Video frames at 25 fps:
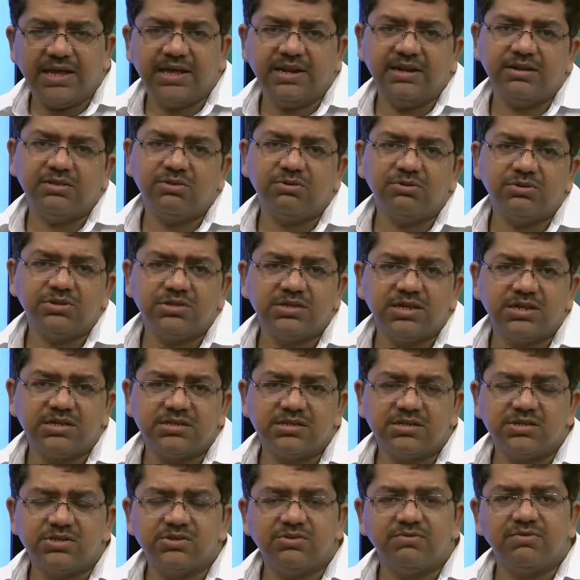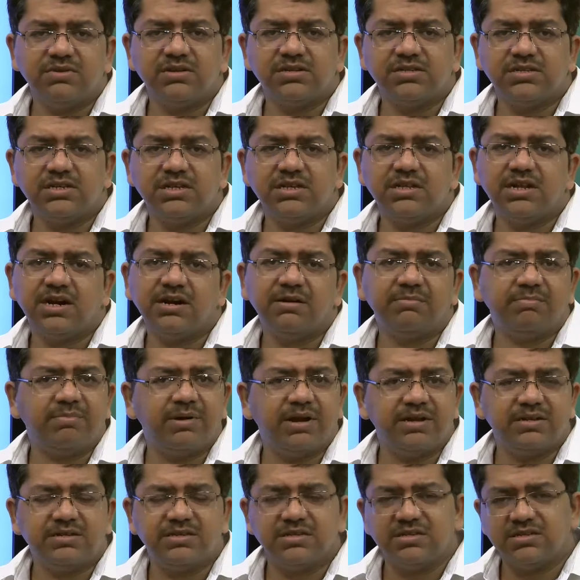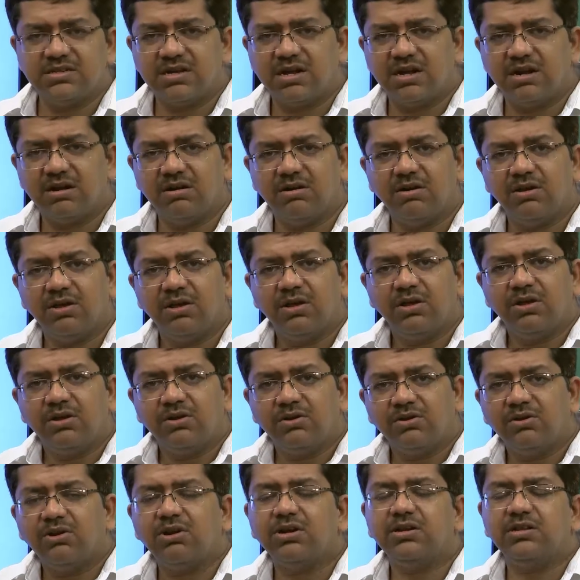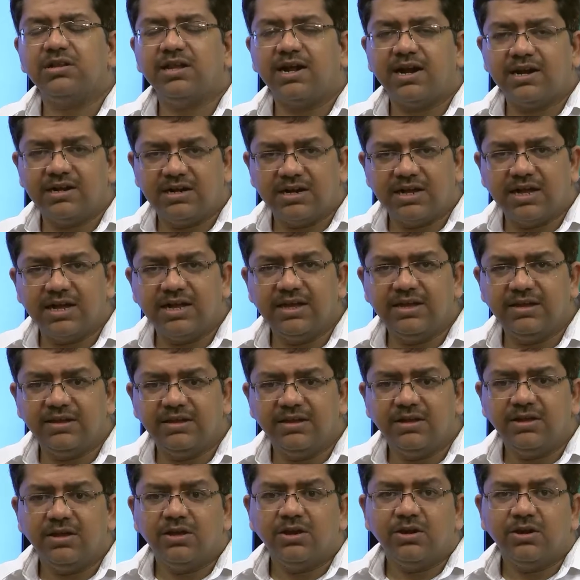In those cases you will see that prices are not that high